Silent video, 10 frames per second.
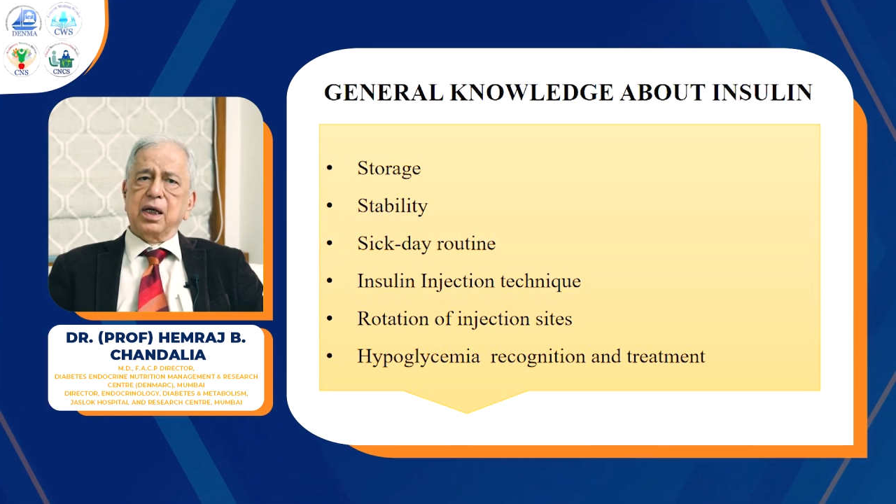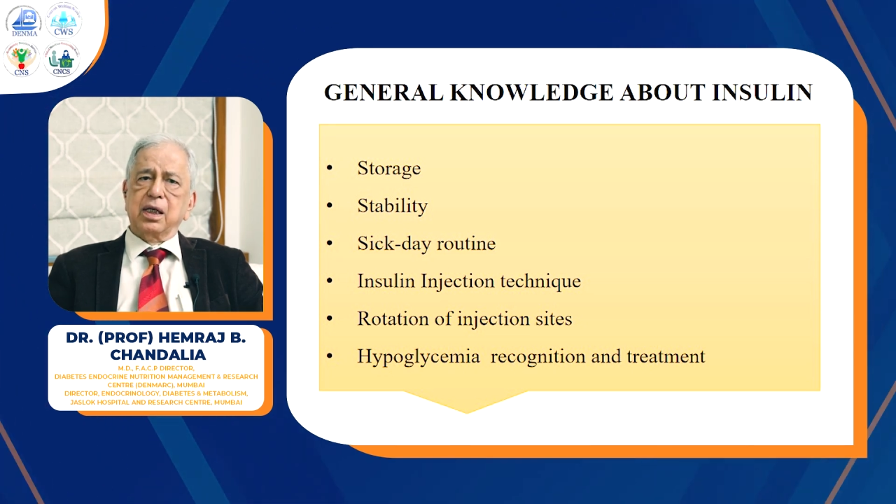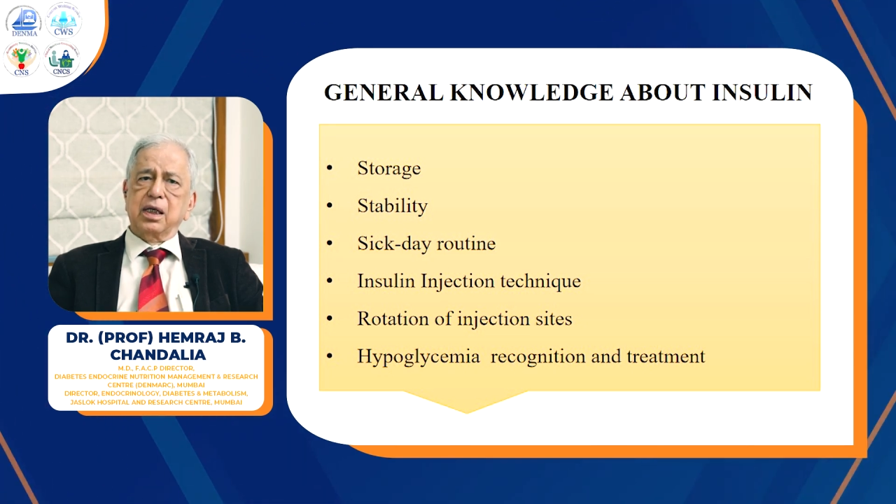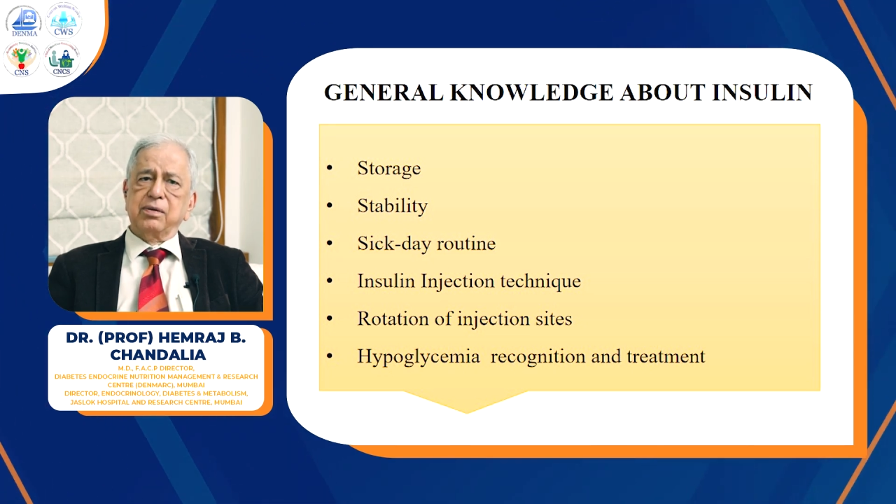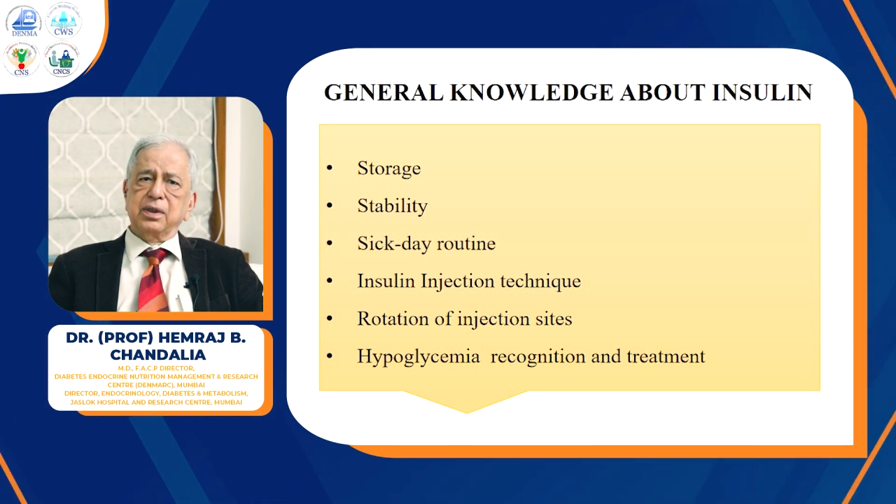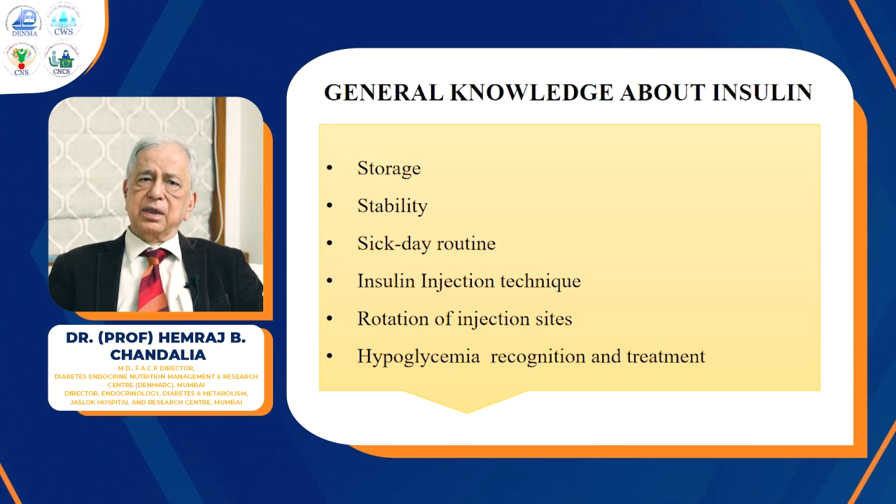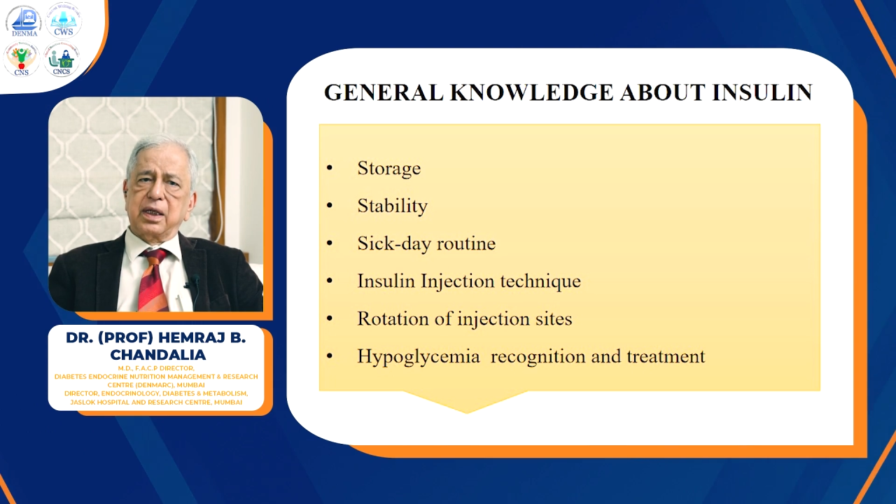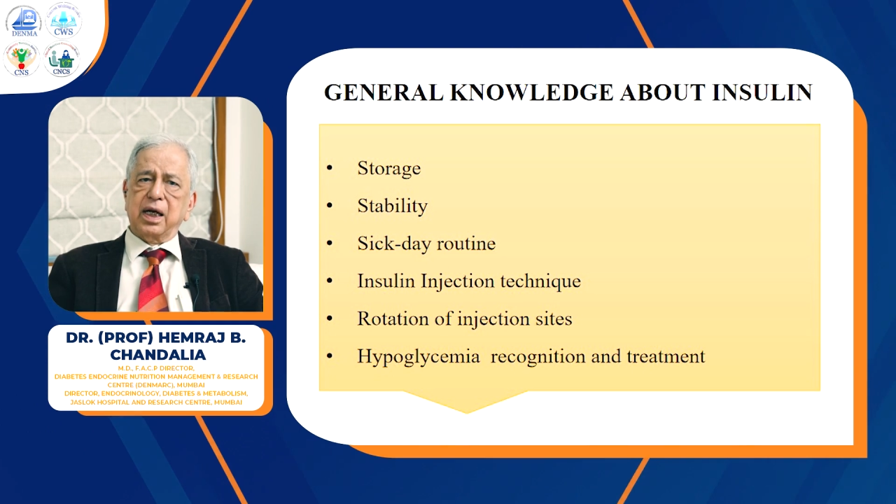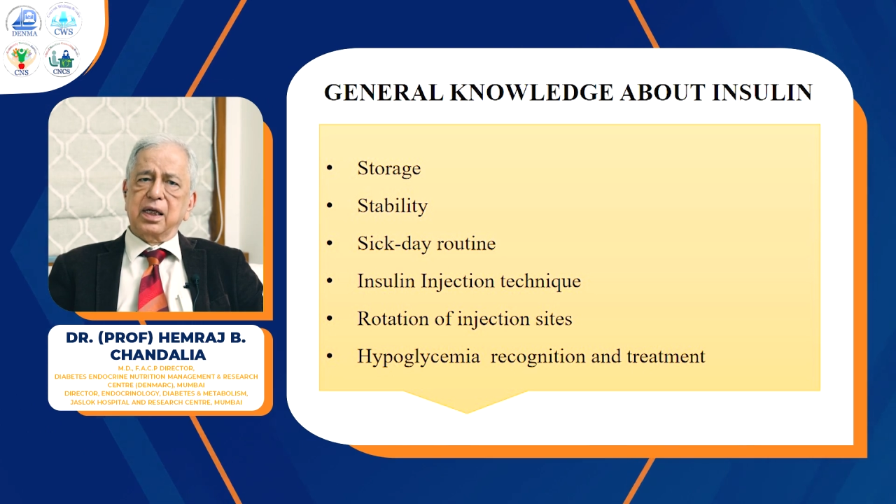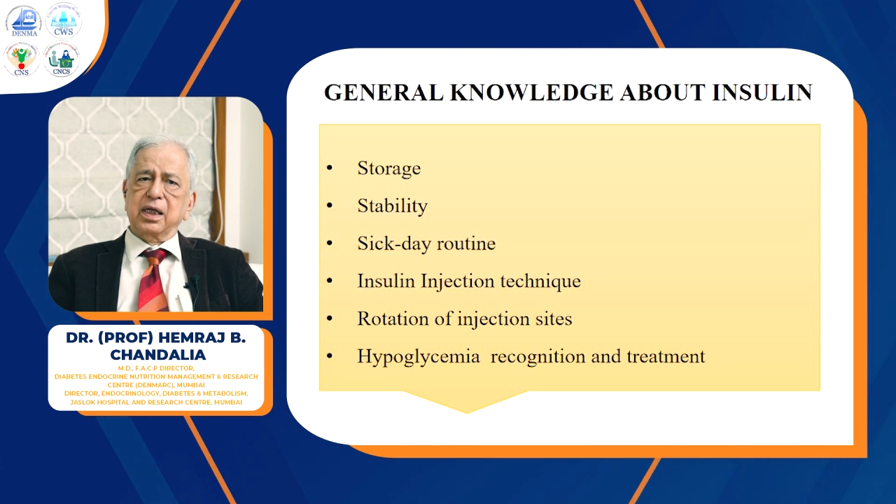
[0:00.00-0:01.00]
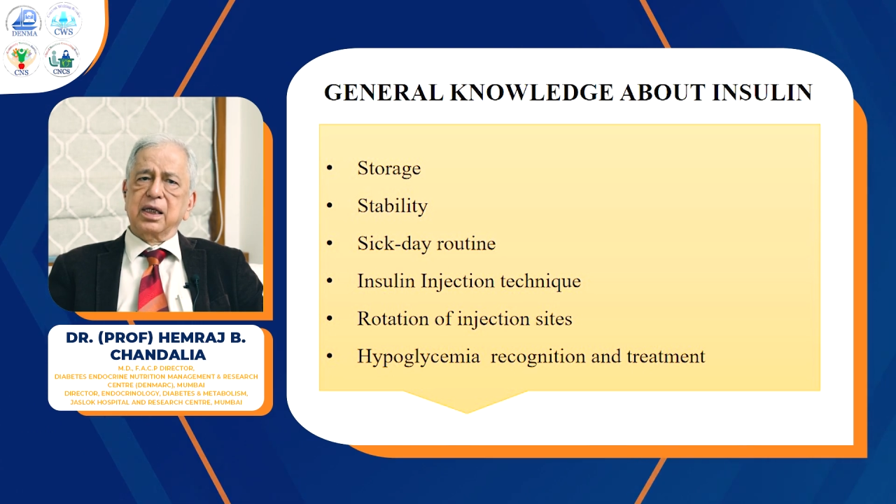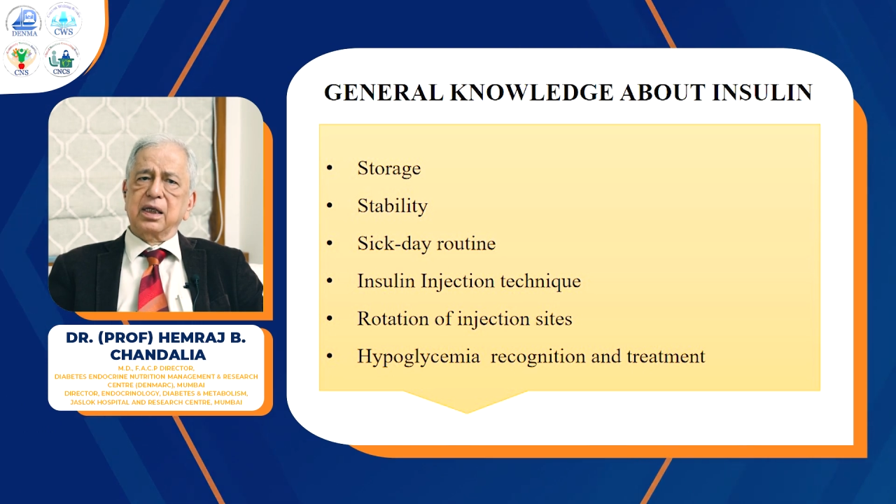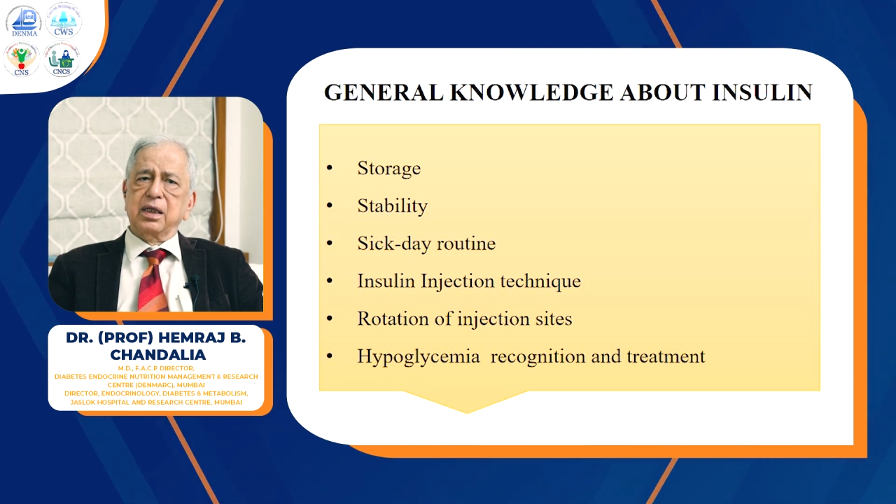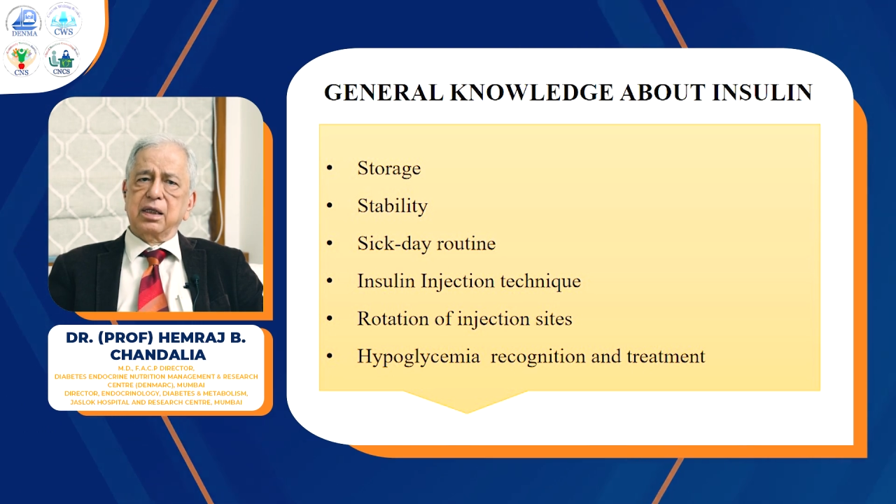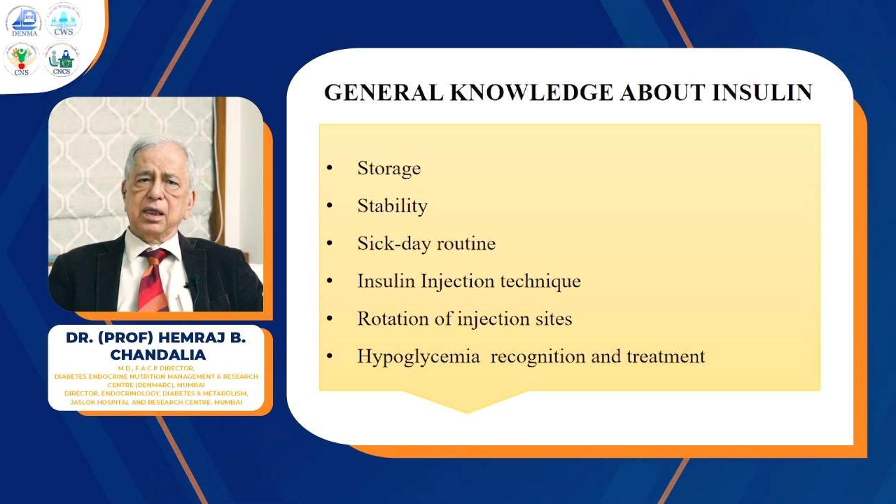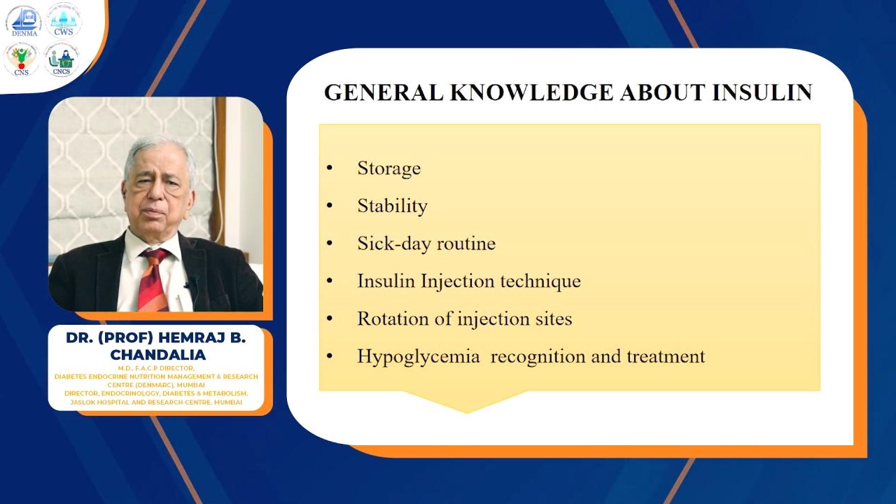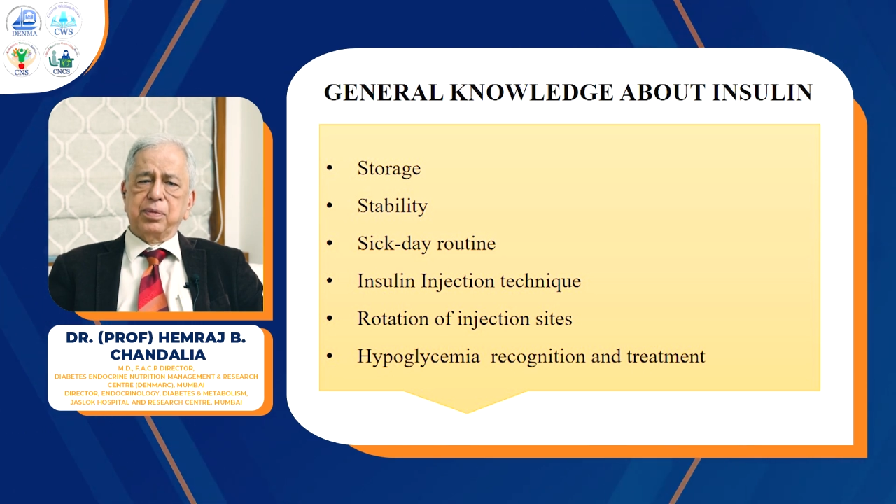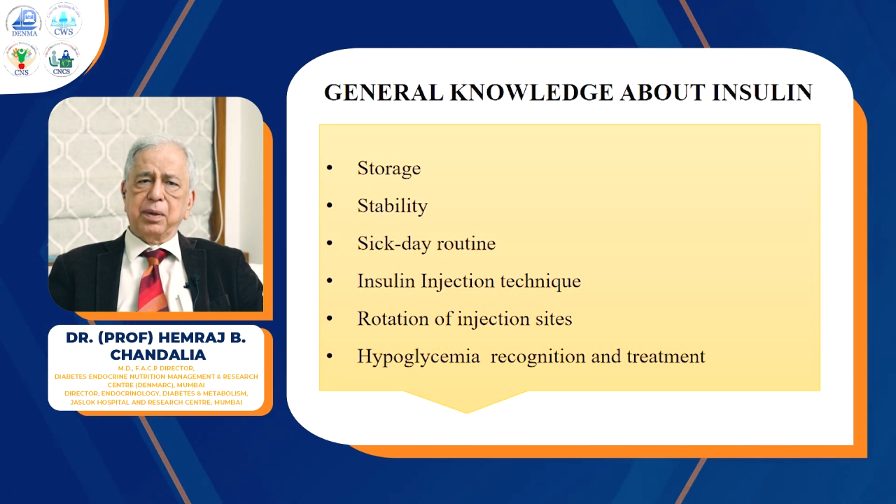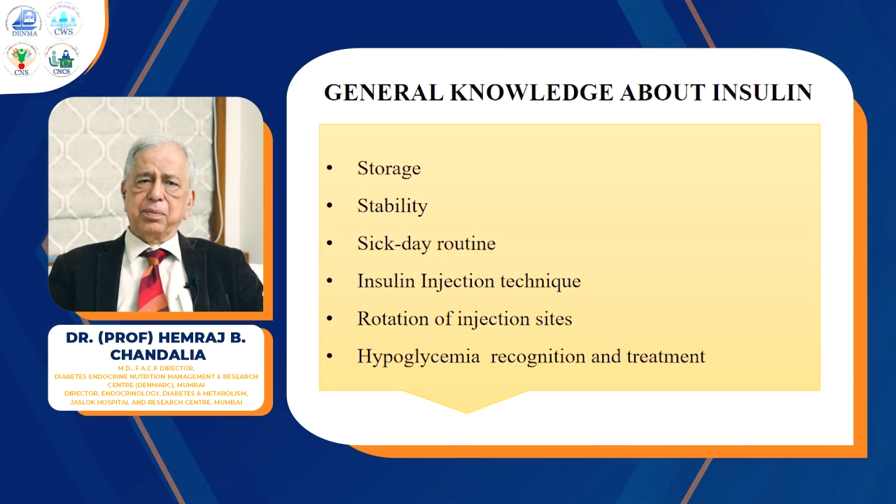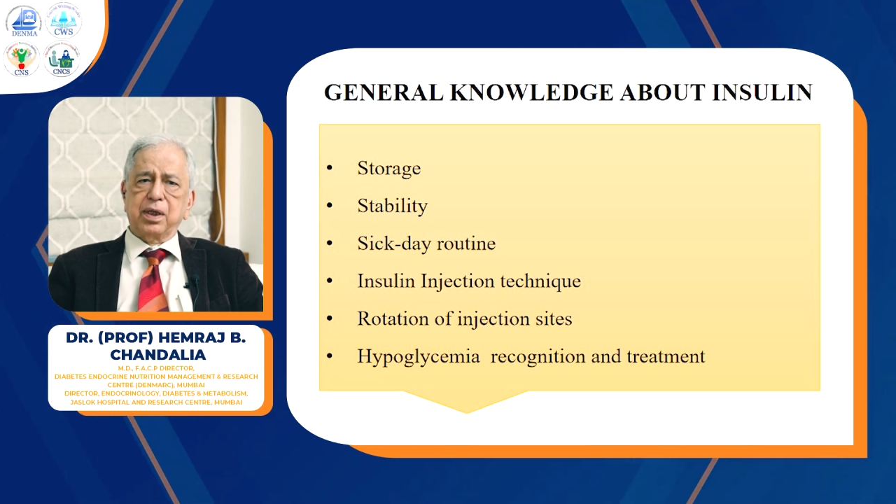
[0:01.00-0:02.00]
and give in writing a
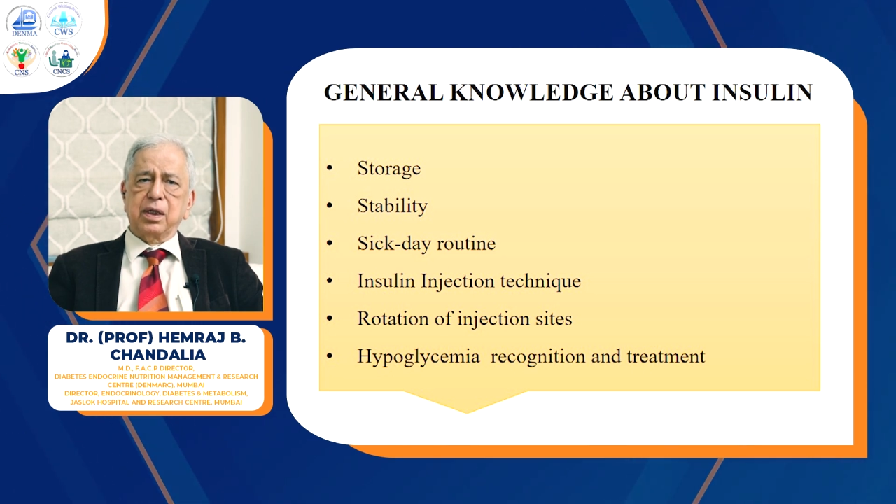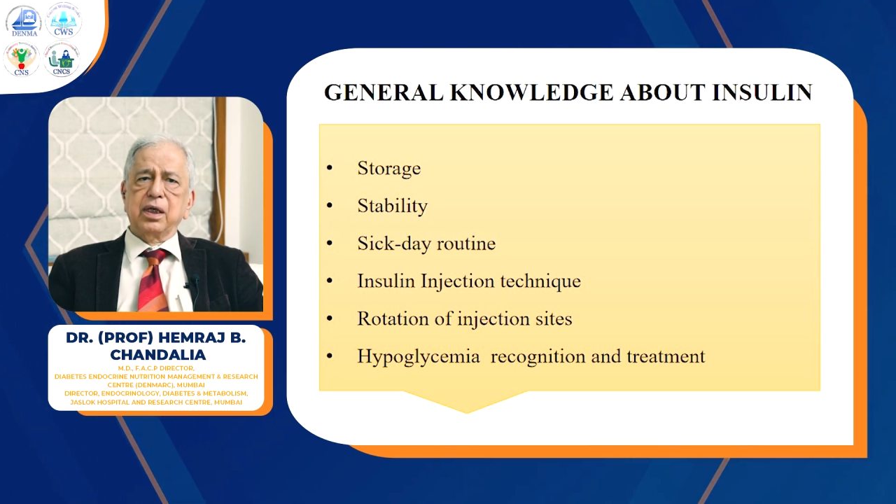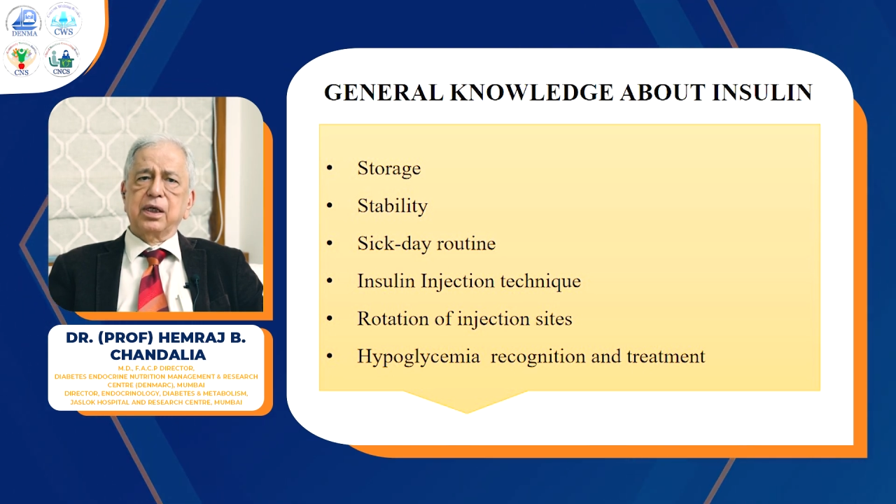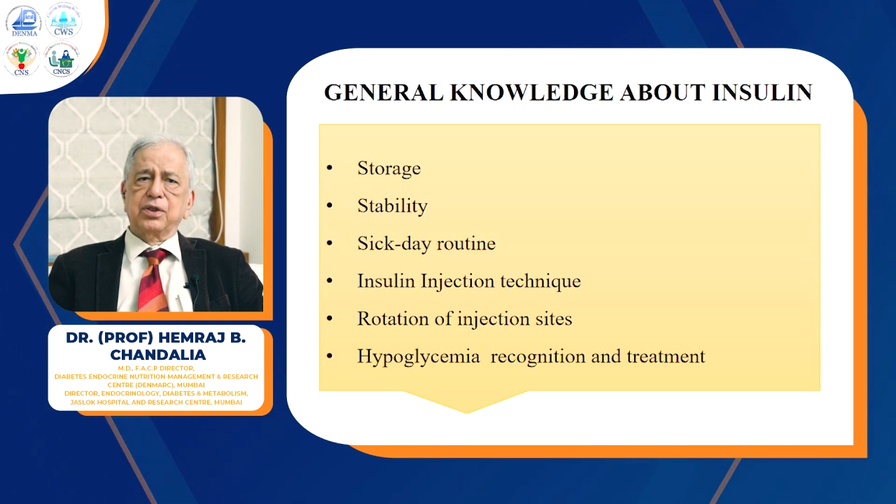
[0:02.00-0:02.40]
paper